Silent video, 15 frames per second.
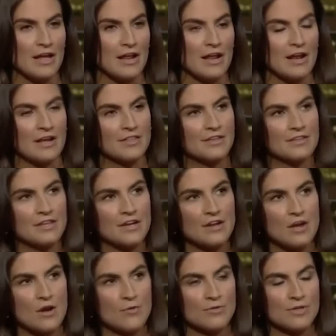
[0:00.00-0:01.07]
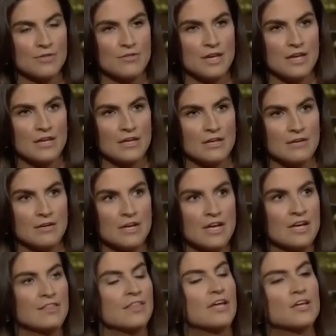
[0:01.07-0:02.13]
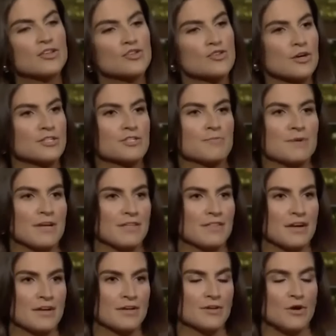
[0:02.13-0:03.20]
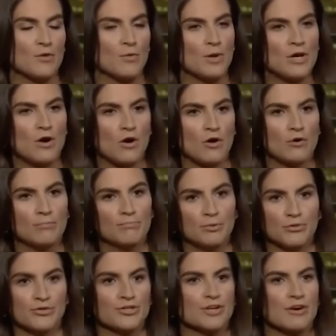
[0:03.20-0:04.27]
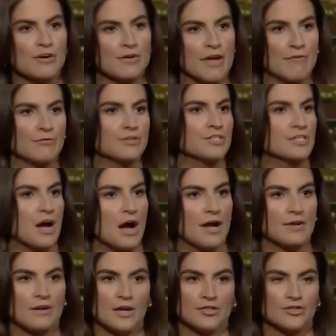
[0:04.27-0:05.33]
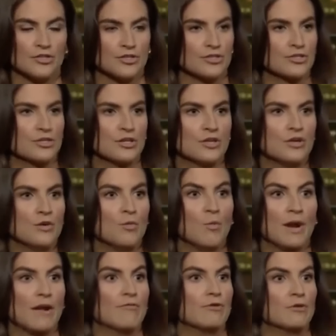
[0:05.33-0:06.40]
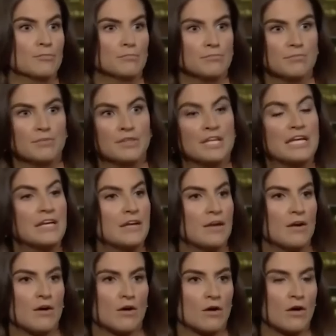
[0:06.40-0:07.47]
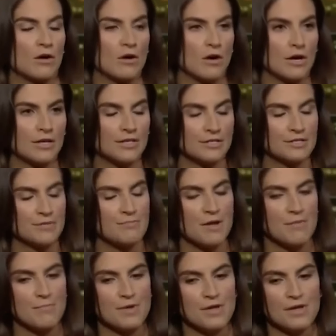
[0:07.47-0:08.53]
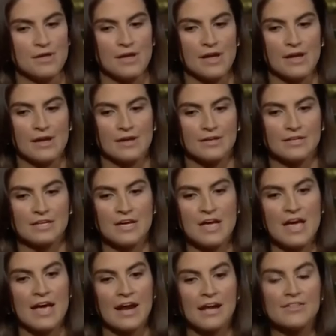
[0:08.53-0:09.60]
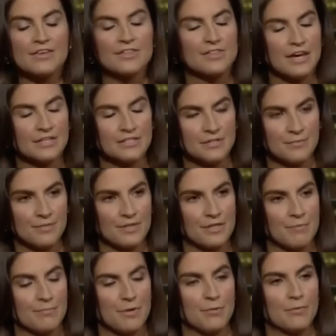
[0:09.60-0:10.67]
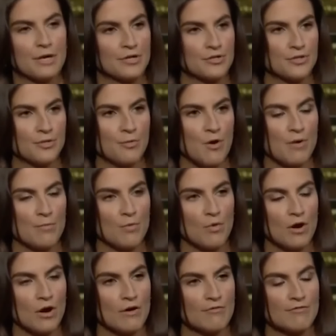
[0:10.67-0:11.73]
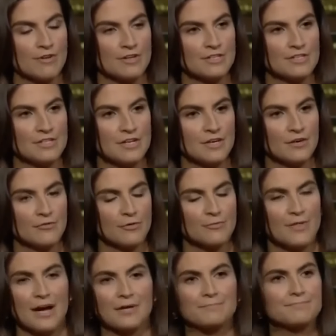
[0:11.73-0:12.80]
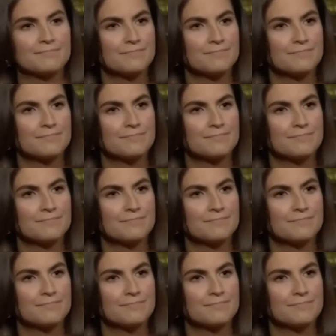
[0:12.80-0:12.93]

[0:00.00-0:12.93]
And I think they know that they can trust me, that, you know, we call bullshit on every side, not just whatever leaning our audience may be. And I think that's something that people actually want more of, is to hear from that.